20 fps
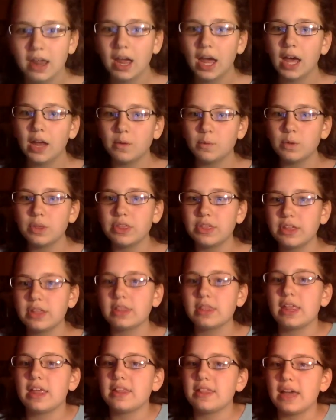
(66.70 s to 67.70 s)
and we think
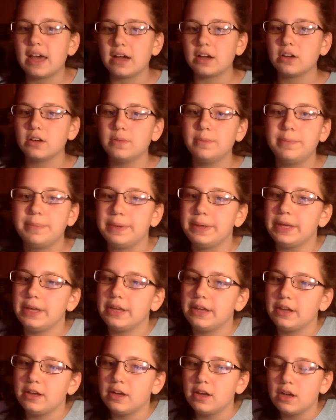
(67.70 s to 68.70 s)
that that could
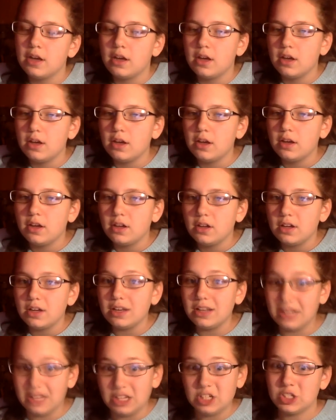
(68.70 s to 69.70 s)
be
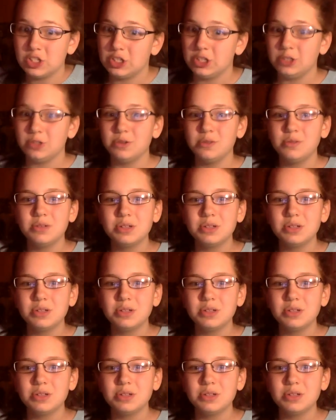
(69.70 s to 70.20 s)
an issue.